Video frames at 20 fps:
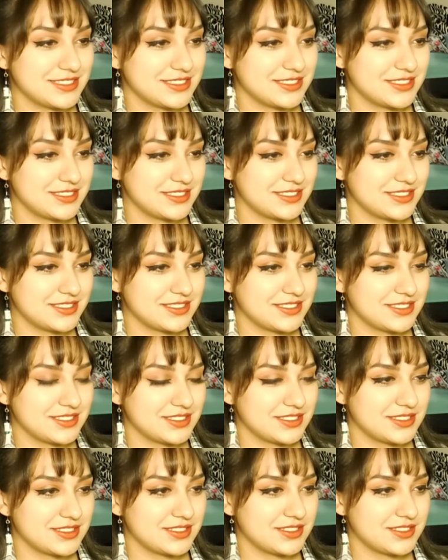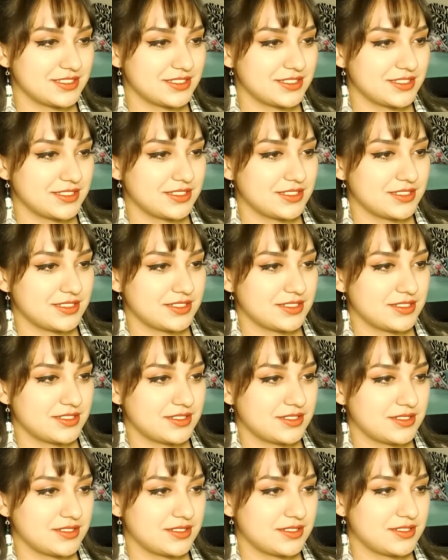
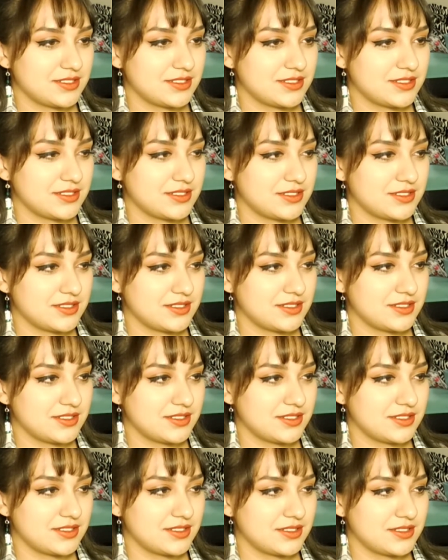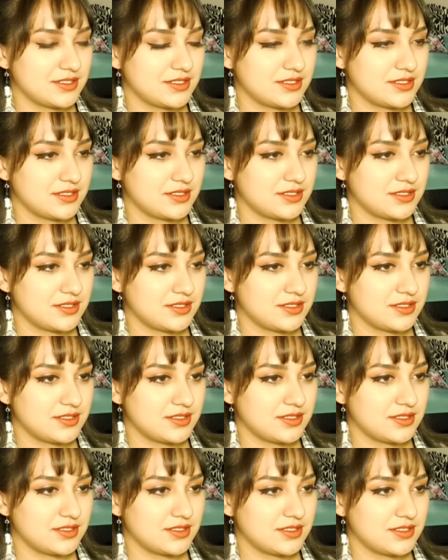
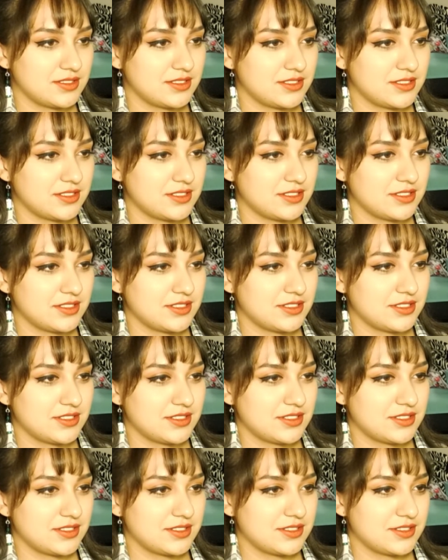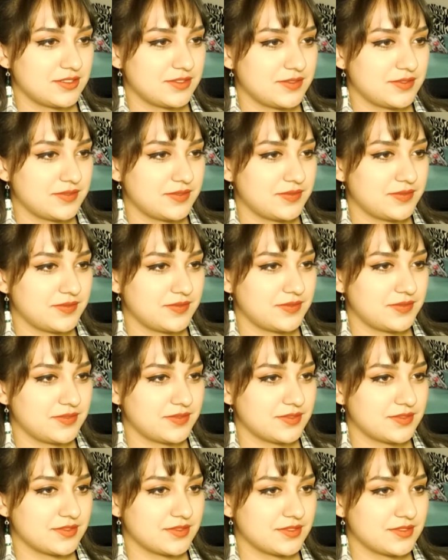
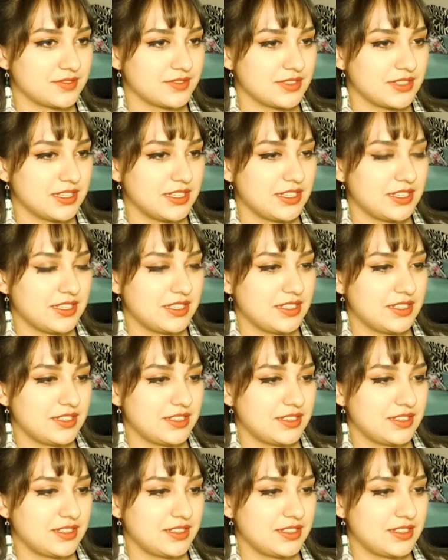Nobody speaks.